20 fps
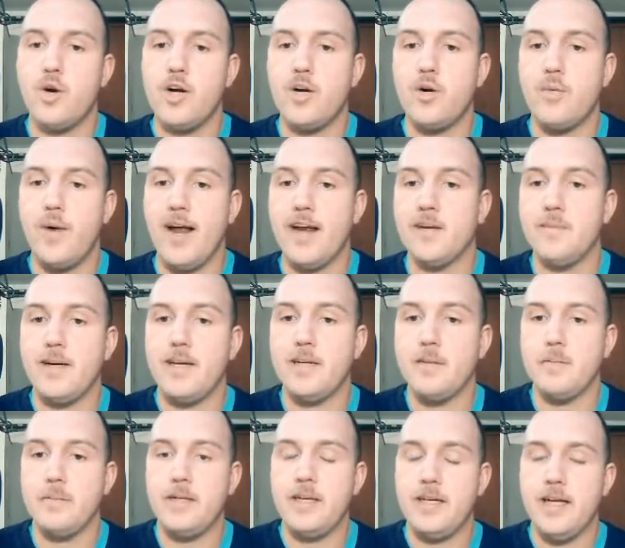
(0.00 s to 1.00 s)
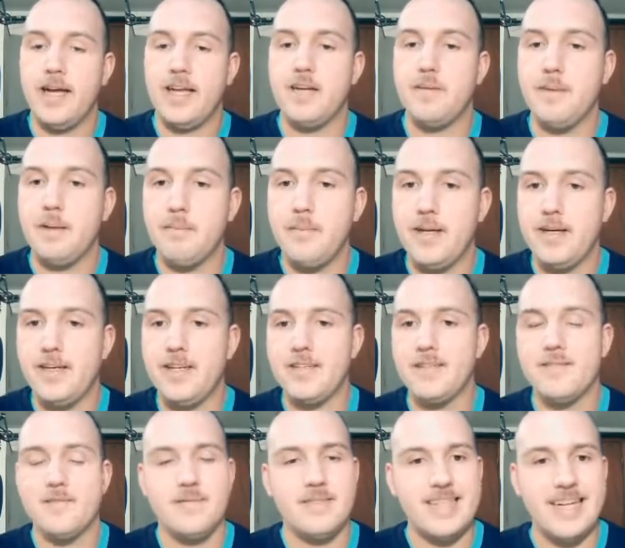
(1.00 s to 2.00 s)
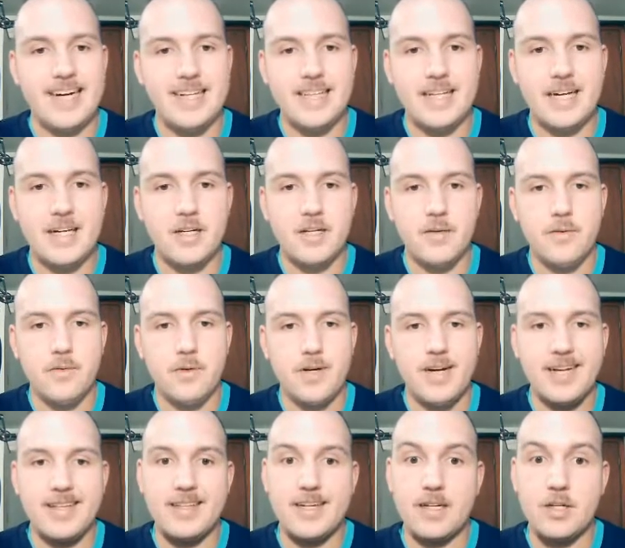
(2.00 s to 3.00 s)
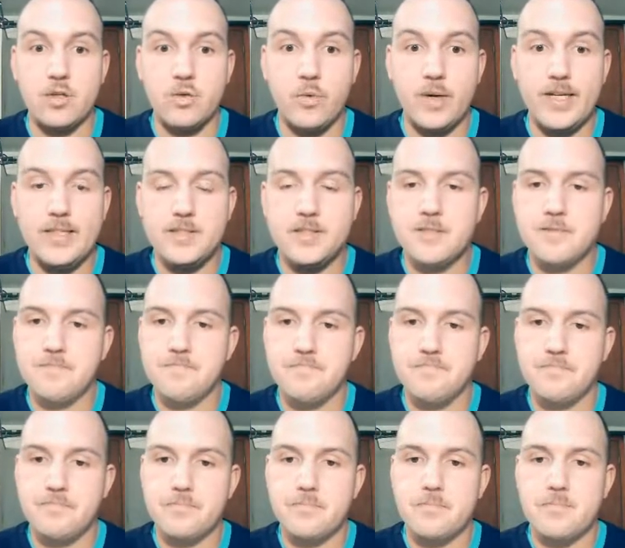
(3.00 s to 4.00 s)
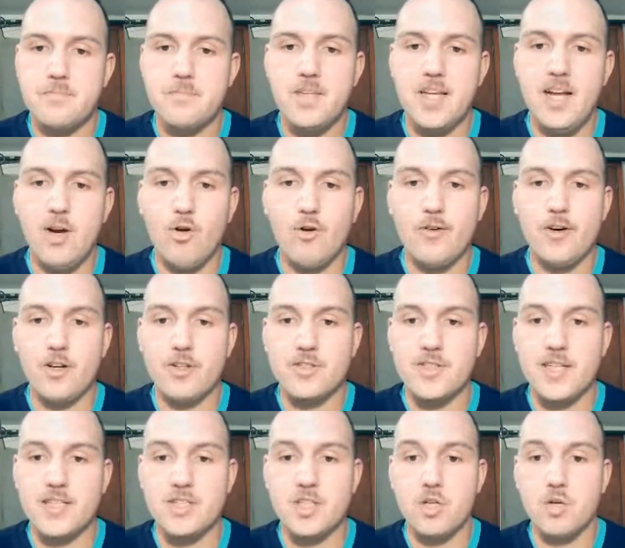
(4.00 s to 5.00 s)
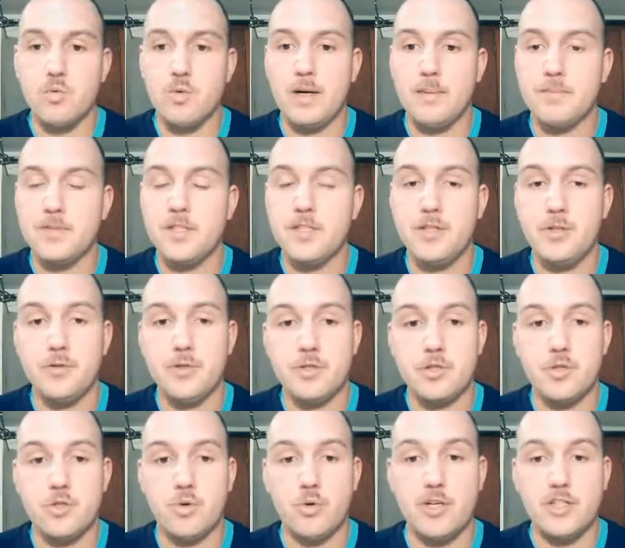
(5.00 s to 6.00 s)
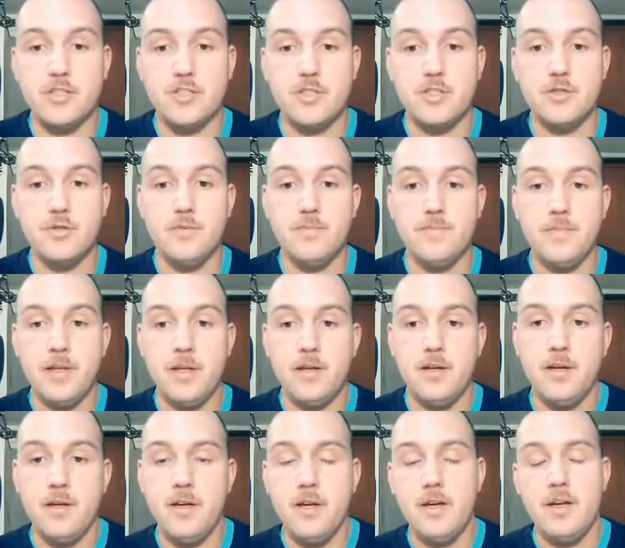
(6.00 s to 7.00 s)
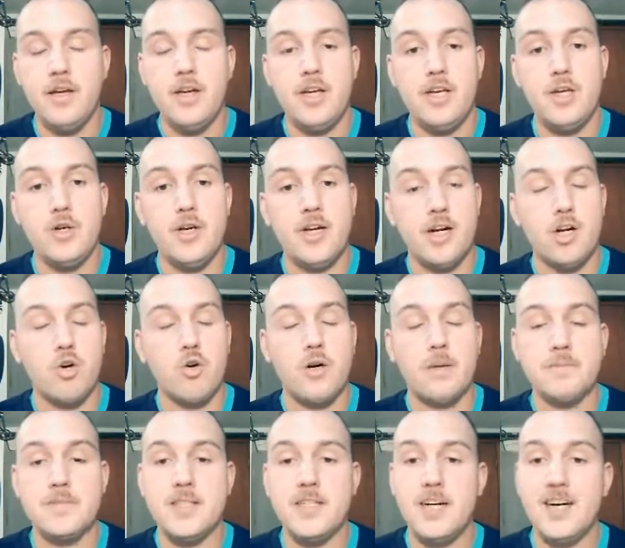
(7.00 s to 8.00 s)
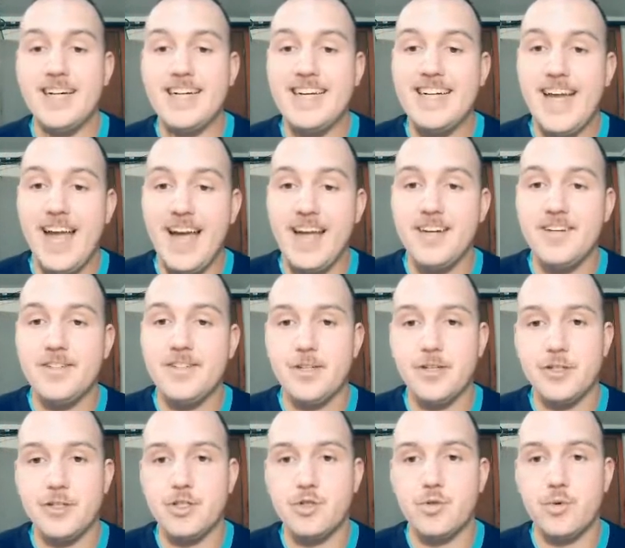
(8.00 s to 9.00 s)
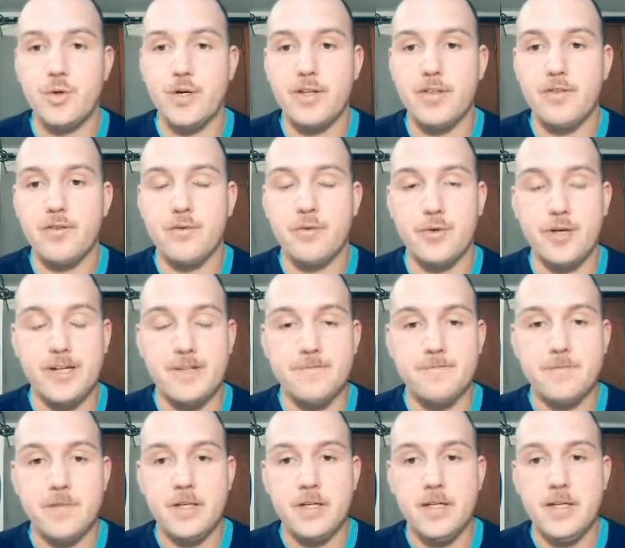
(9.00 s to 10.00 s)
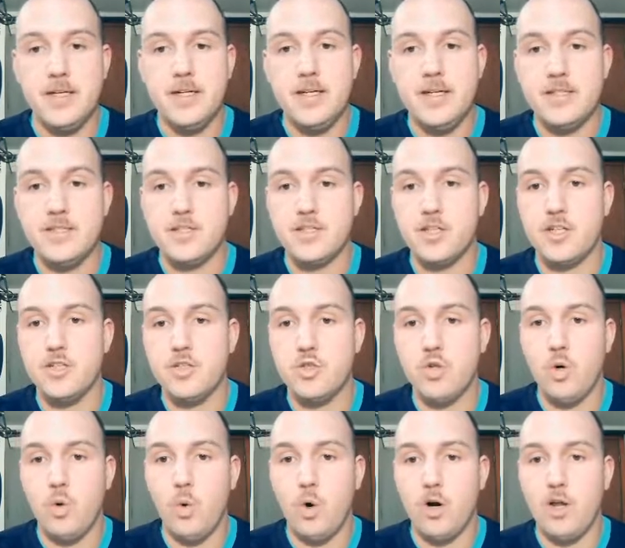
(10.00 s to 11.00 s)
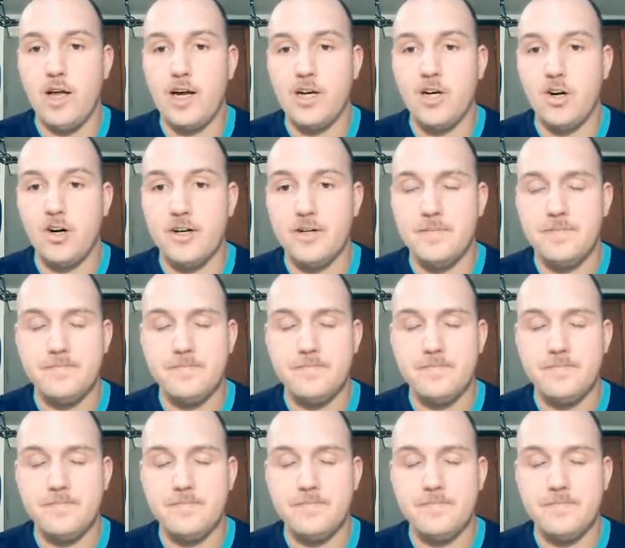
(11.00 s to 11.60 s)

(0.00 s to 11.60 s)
a random enemy minion, not that great. However, it also has Corrupt, you destroy 2. You can Corrupt it again to destroy 3. This is a Control Warlock card.